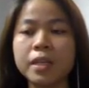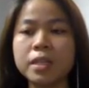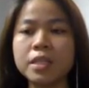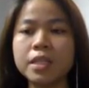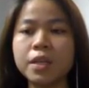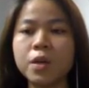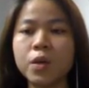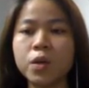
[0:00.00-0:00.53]

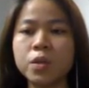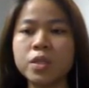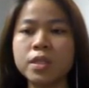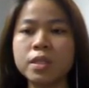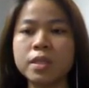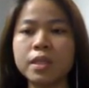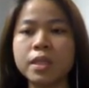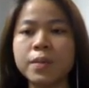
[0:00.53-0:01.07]
This
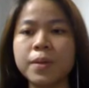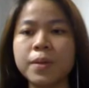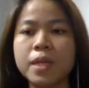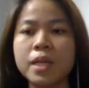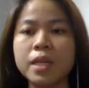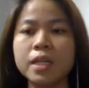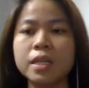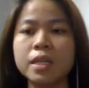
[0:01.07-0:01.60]
includes
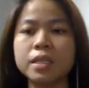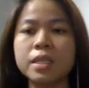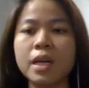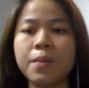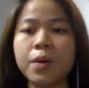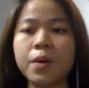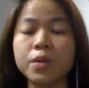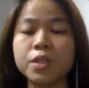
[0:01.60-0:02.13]
determining the
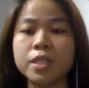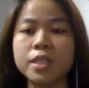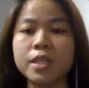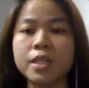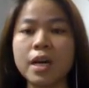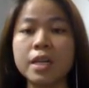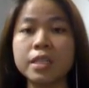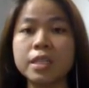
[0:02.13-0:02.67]
time
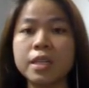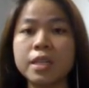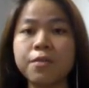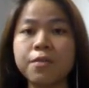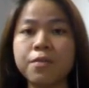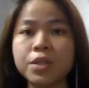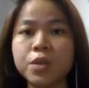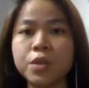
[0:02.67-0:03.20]
constant,
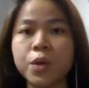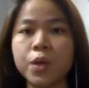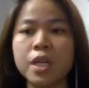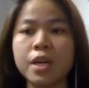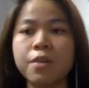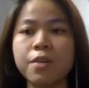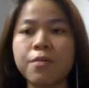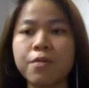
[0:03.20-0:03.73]
understanding first
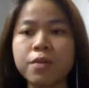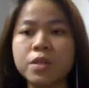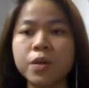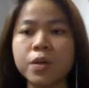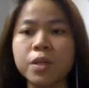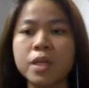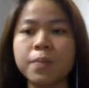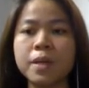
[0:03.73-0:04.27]
order and
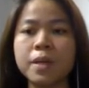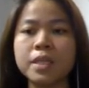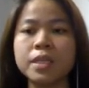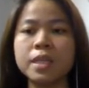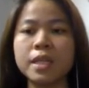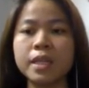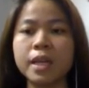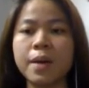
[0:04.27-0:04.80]
first order plus
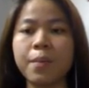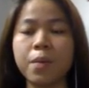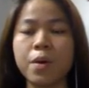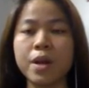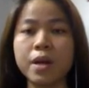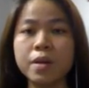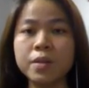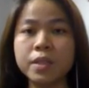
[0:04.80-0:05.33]
dead time
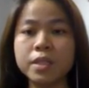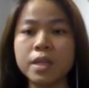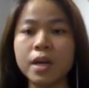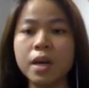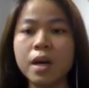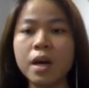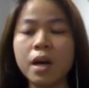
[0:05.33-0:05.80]
models,